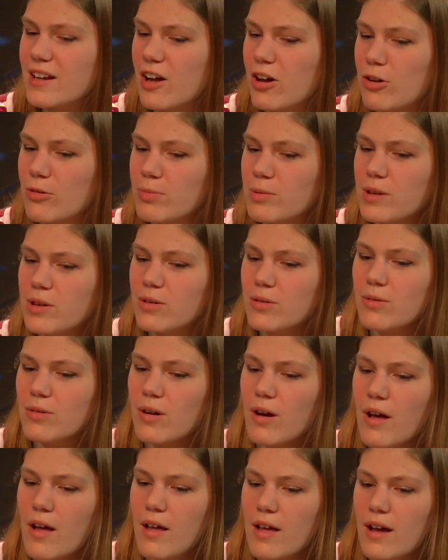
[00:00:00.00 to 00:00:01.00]
help you
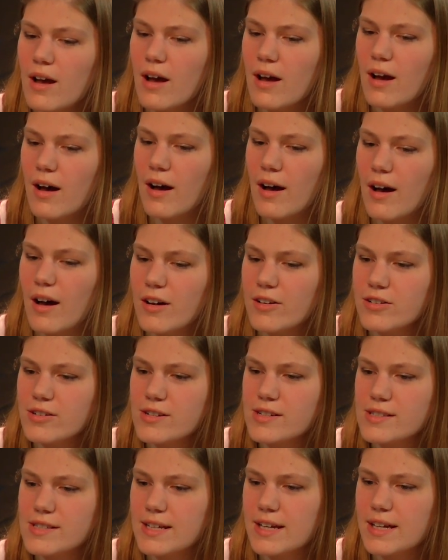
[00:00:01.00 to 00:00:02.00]

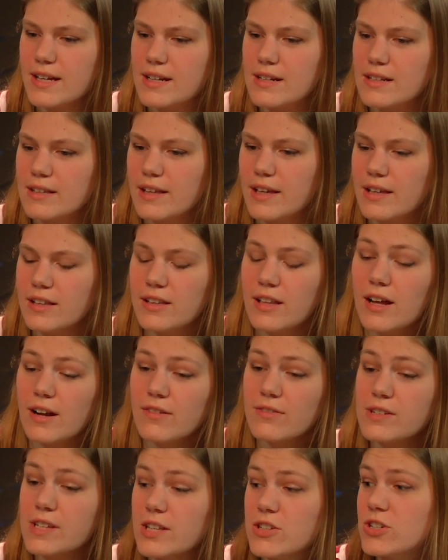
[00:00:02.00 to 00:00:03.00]
understand like a lot
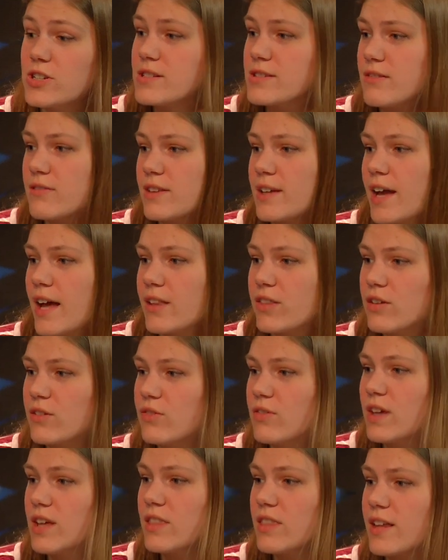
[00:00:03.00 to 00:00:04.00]
of teachings of the Catholic
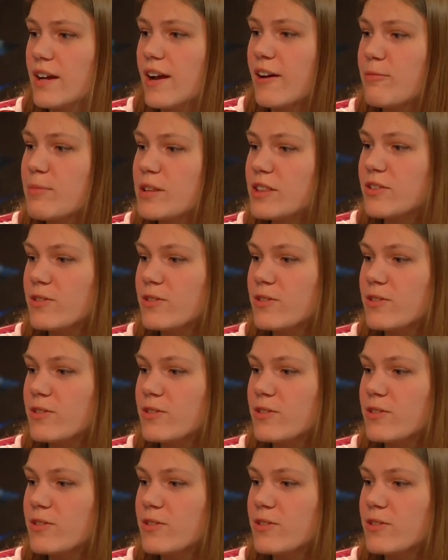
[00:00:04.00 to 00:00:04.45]
faith. Like, I've been